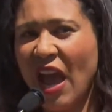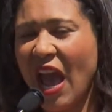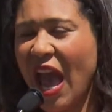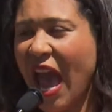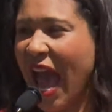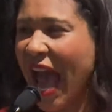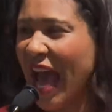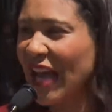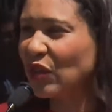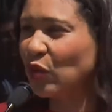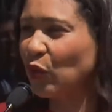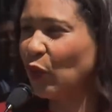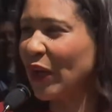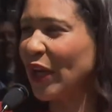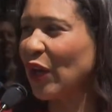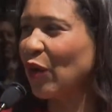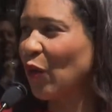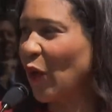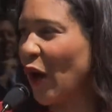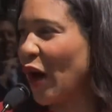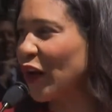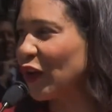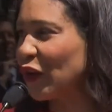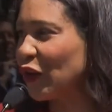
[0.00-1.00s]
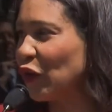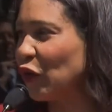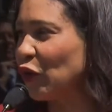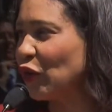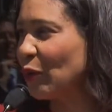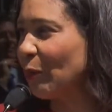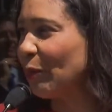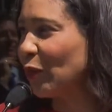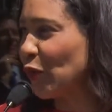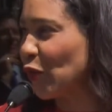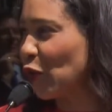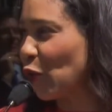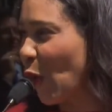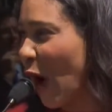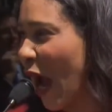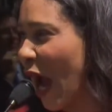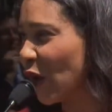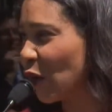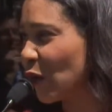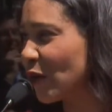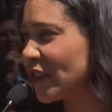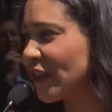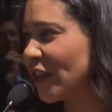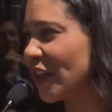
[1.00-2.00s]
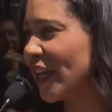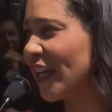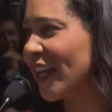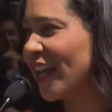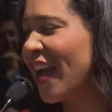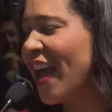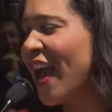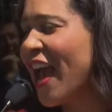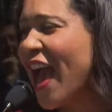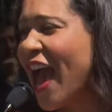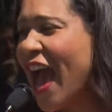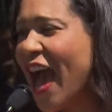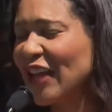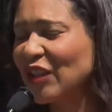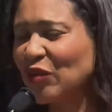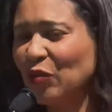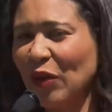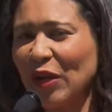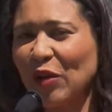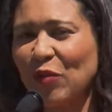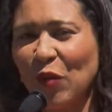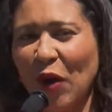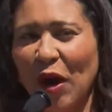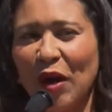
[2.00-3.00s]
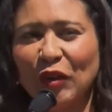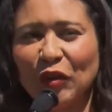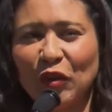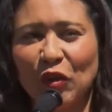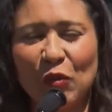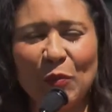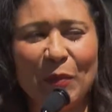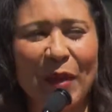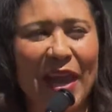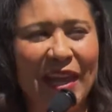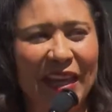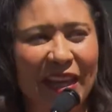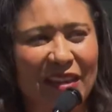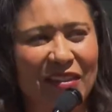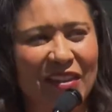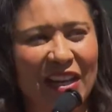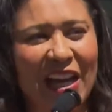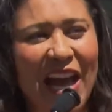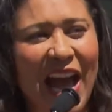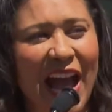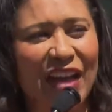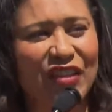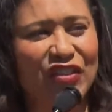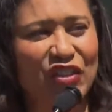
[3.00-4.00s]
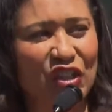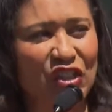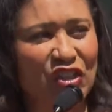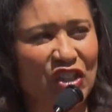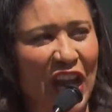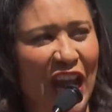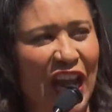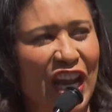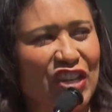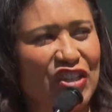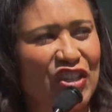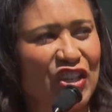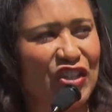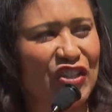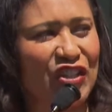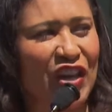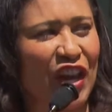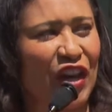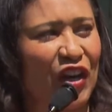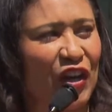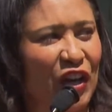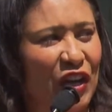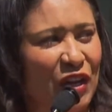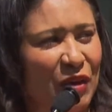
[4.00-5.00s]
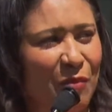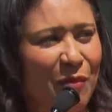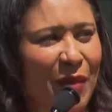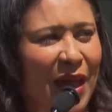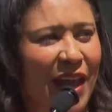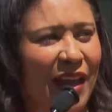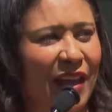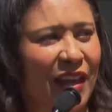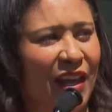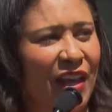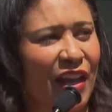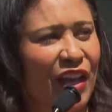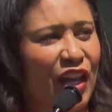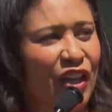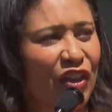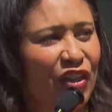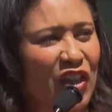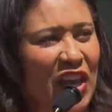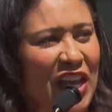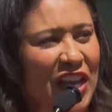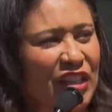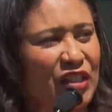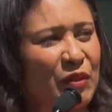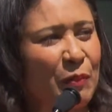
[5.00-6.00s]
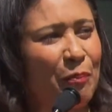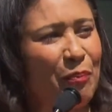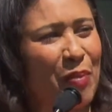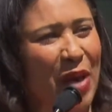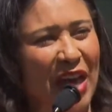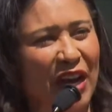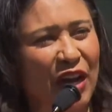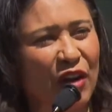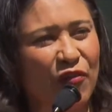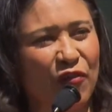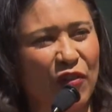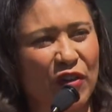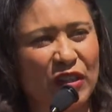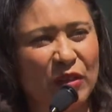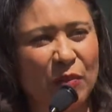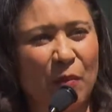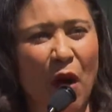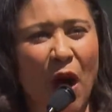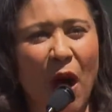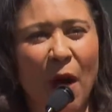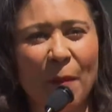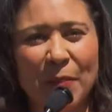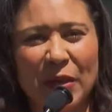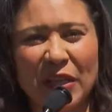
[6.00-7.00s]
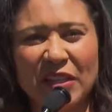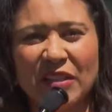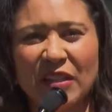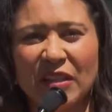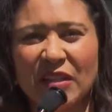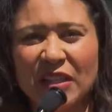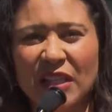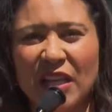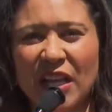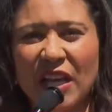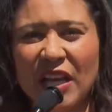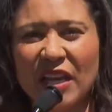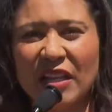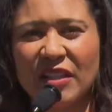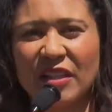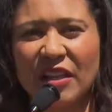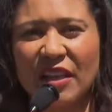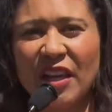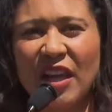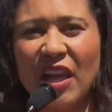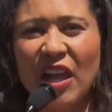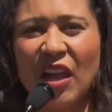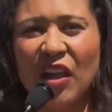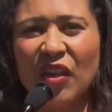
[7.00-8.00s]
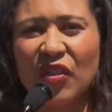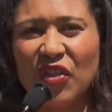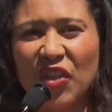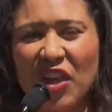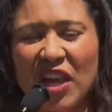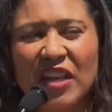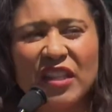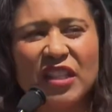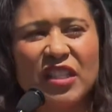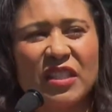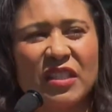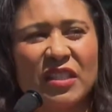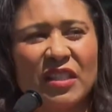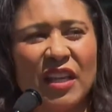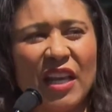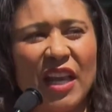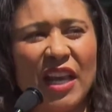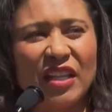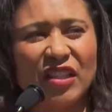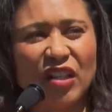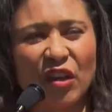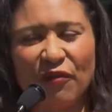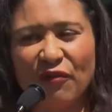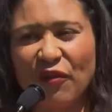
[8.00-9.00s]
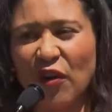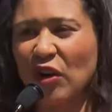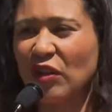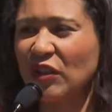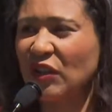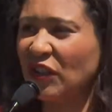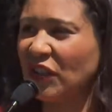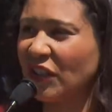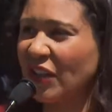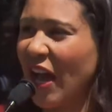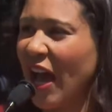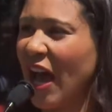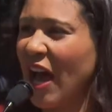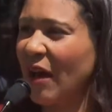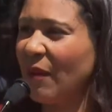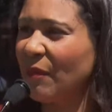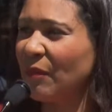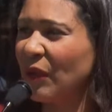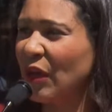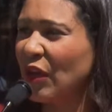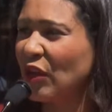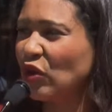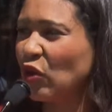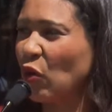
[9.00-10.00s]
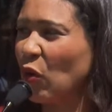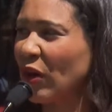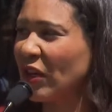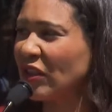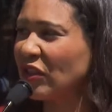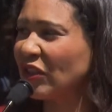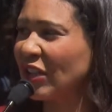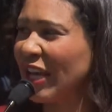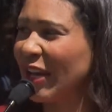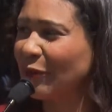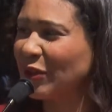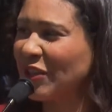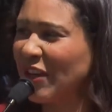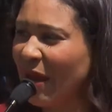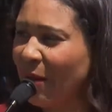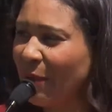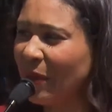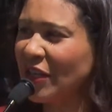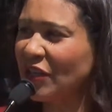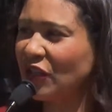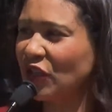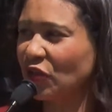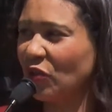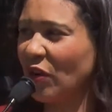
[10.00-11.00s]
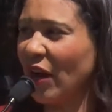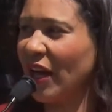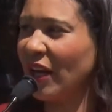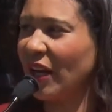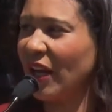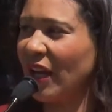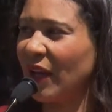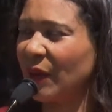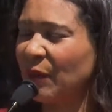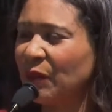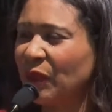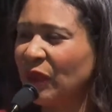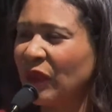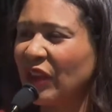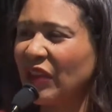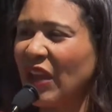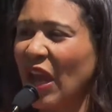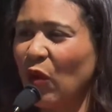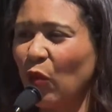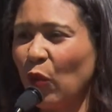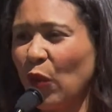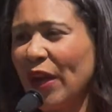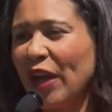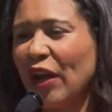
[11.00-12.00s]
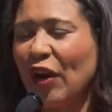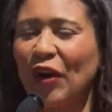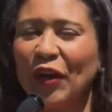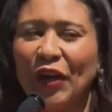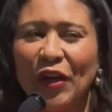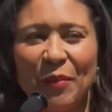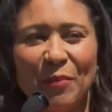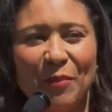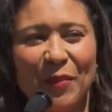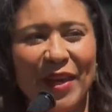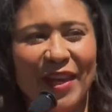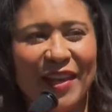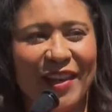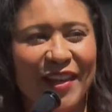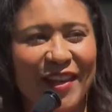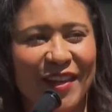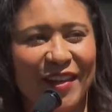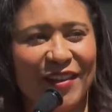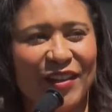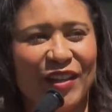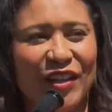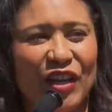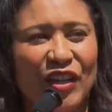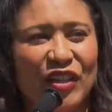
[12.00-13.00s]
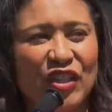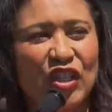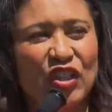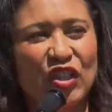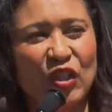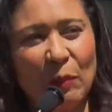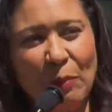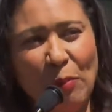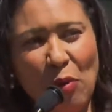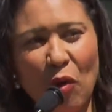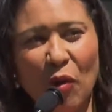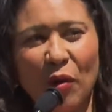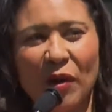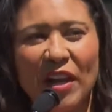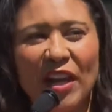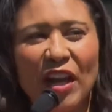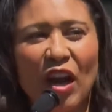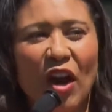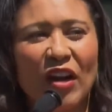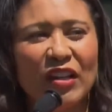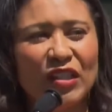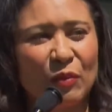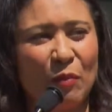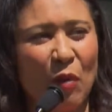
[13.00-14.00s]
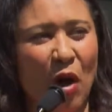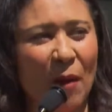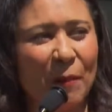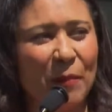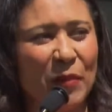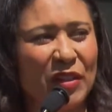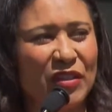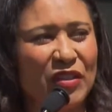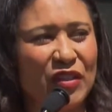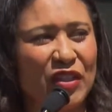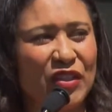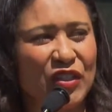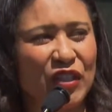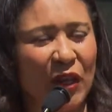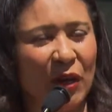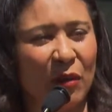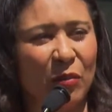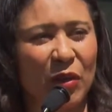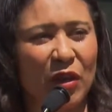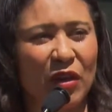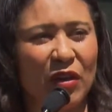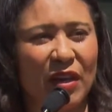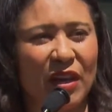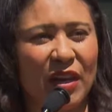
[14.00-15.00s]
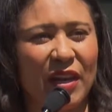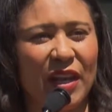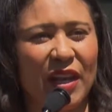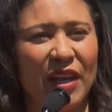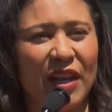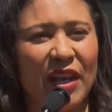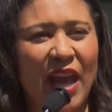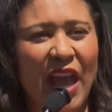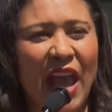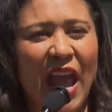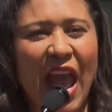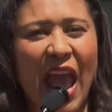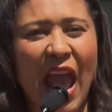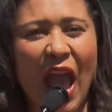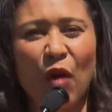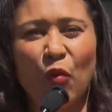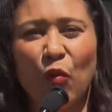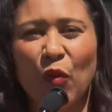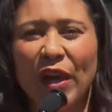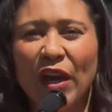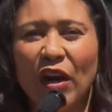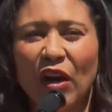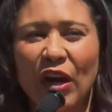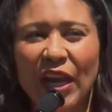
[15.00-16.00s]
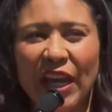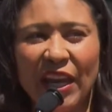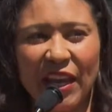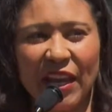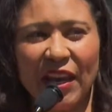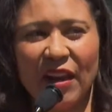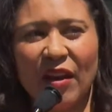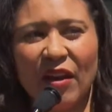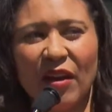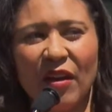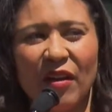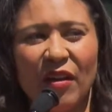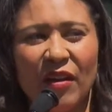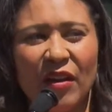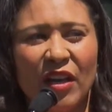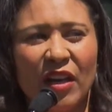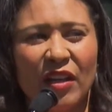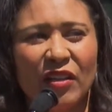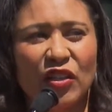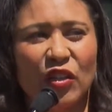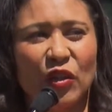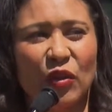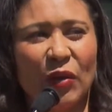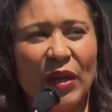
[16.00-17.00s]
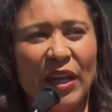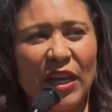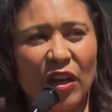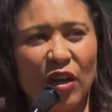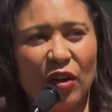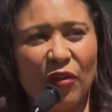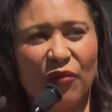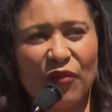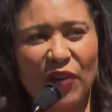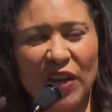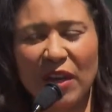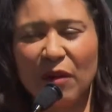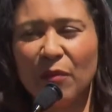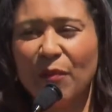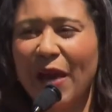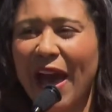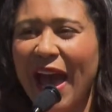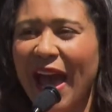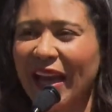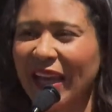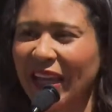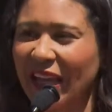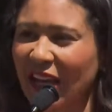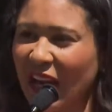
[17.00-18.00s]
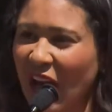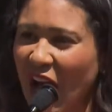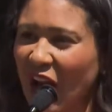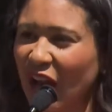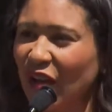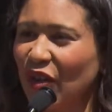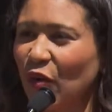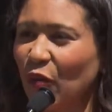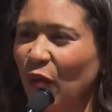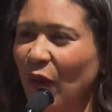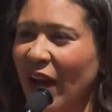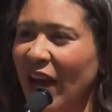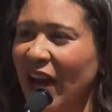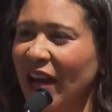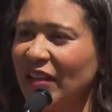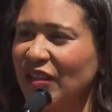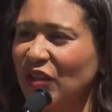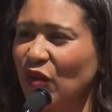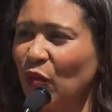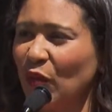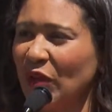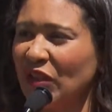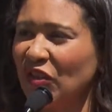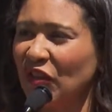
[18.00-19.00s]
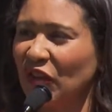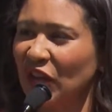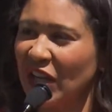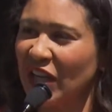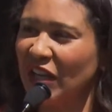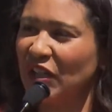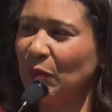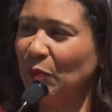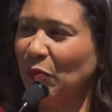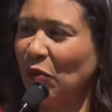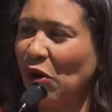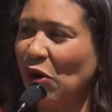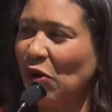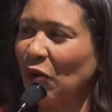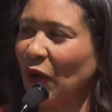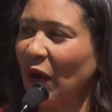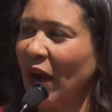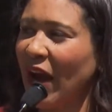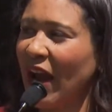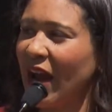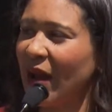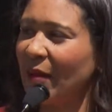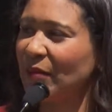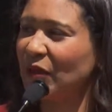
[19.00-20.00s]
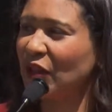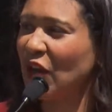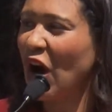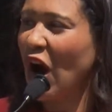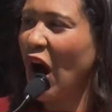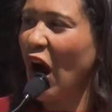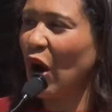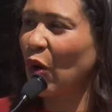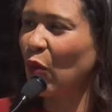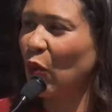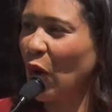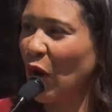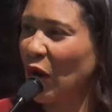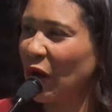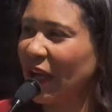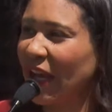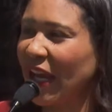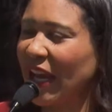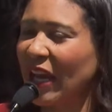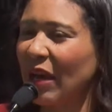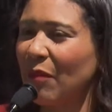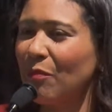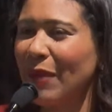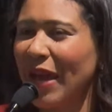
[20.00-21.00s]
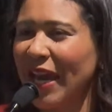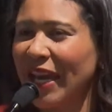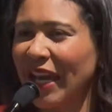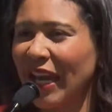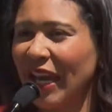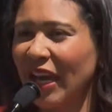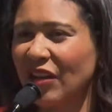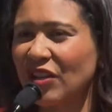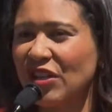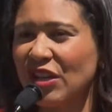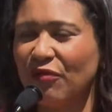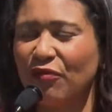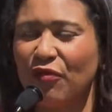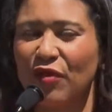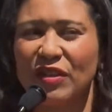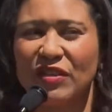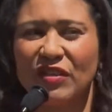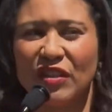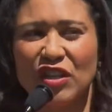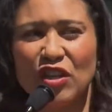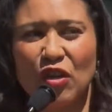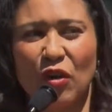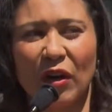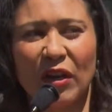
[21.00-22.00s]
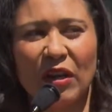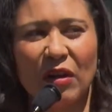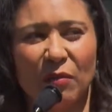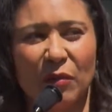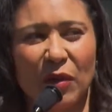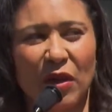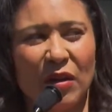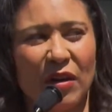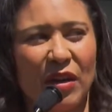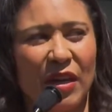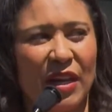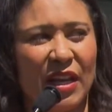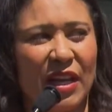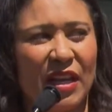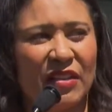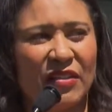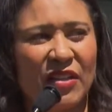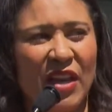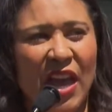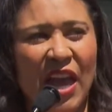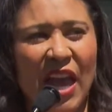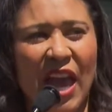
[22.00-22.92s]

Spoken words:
As we work through the bureaucracy, as we work through making the kinds of changes that are going to make things better for small businesses, this is a first step towards demonstrating that we are committed to supporting our small business community, and we are here to hear feedback and other ways in which these programs are working and making a difference in your communities.